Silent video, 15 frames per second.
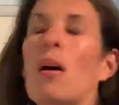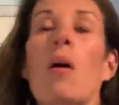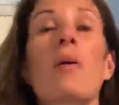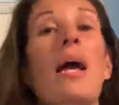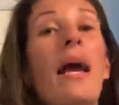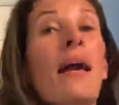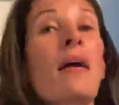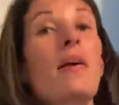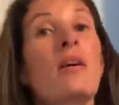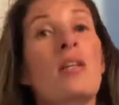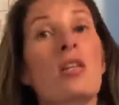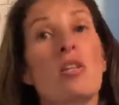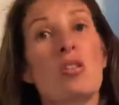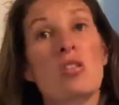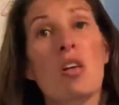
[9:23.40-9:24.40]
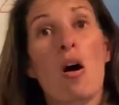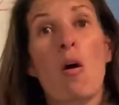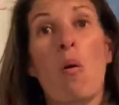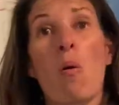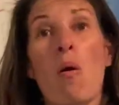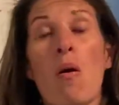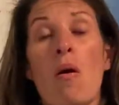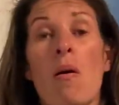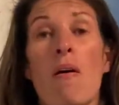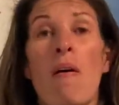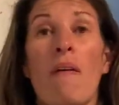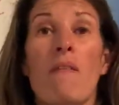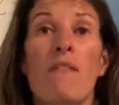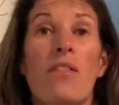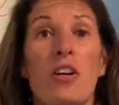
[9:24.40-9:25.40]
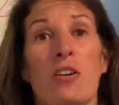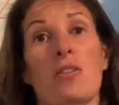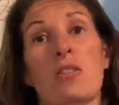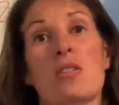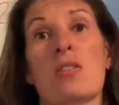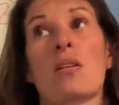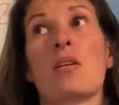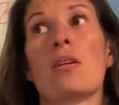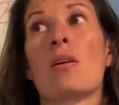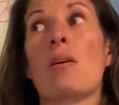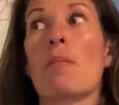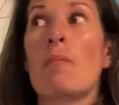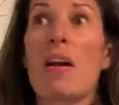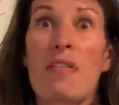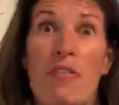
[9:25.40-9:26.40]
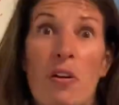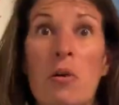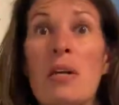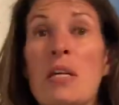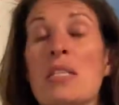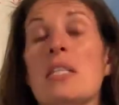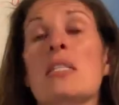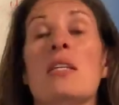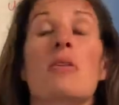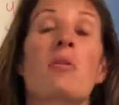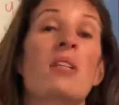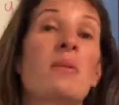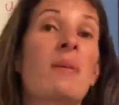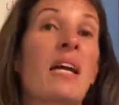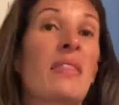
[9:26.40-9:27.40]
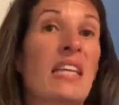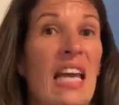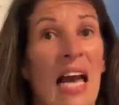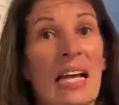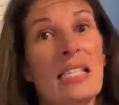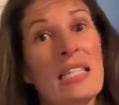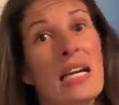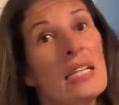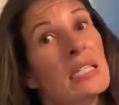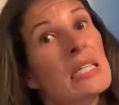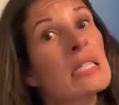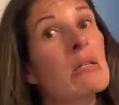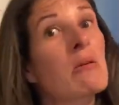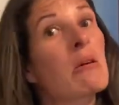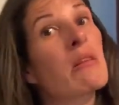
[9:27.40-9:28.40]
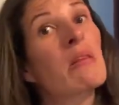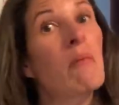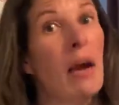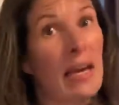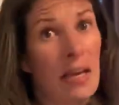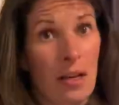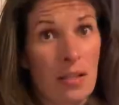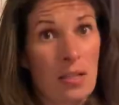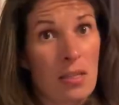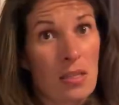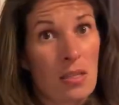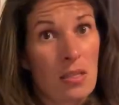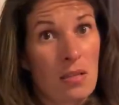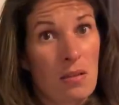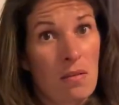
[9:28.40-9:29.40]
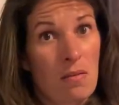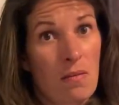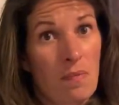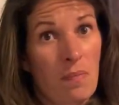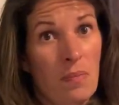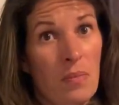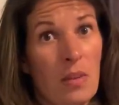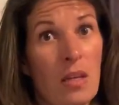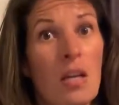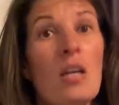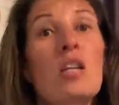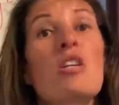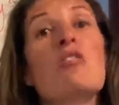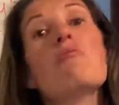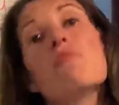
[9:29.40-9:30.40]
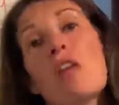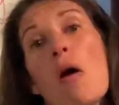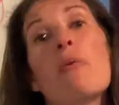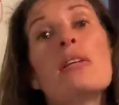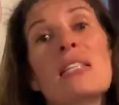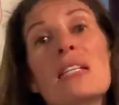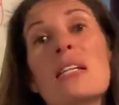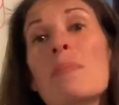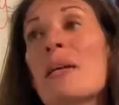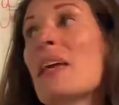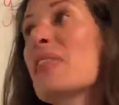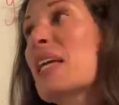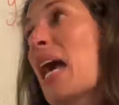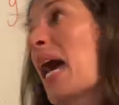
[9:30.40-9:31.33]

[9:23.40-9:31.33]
Okay, so first, my focus, is it going to be on the x-axis or on the y-axis? You know it's going to be on the